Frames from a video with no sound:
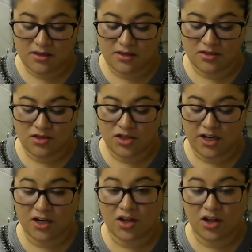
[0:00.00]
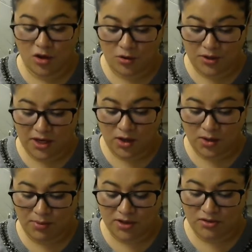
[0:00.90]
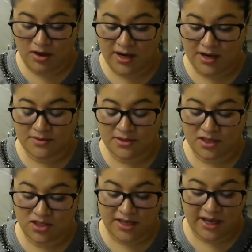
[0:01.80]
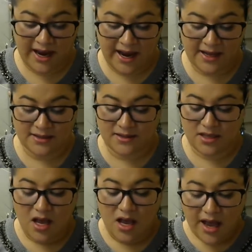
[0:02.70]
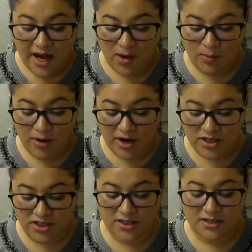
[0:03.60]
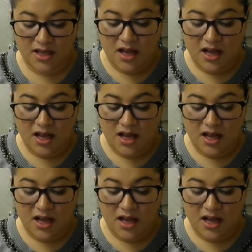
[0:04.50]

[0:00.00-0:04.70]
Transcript: shared clothing or personal items such as hats, hairbrushes.